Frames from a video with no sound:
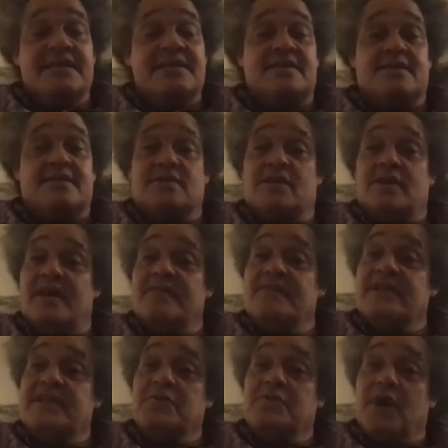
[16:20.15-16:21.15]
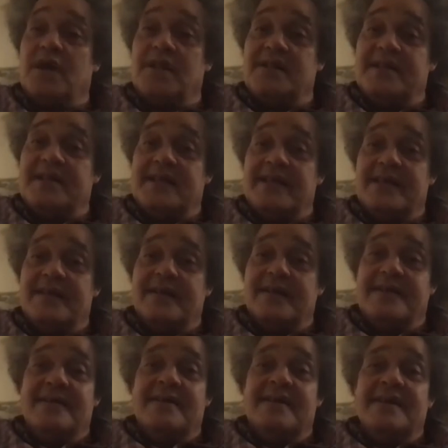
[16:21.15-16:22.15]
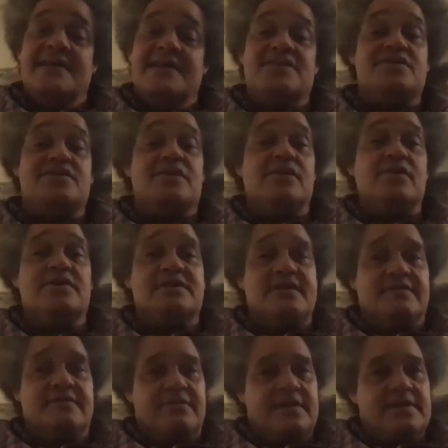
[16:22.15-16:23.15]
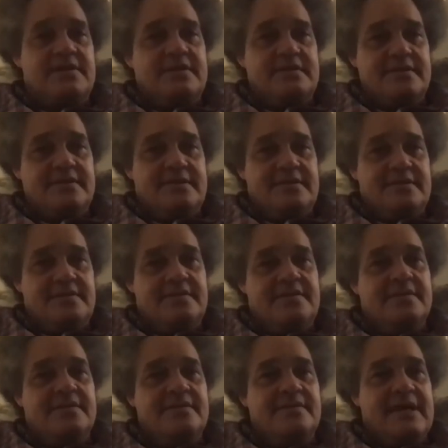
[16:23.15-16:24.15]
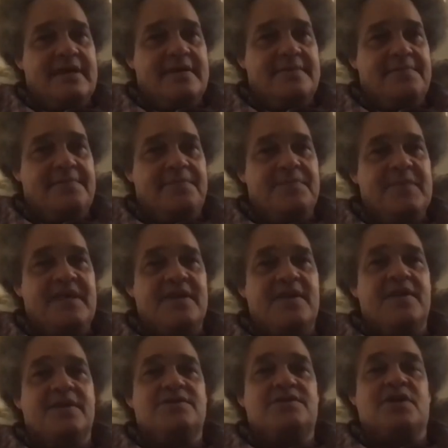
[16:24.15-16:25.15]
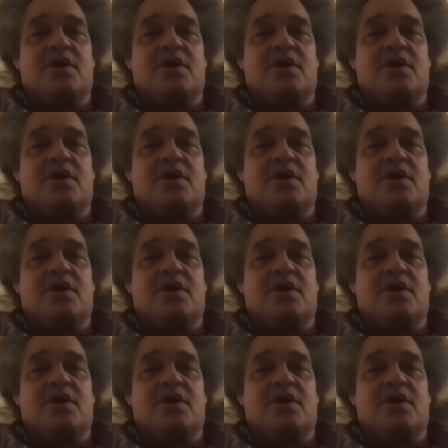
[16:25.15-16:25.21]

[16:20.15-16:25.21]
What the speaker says: So that still remains. There's a lot of gender politics. There's a lot of inequality.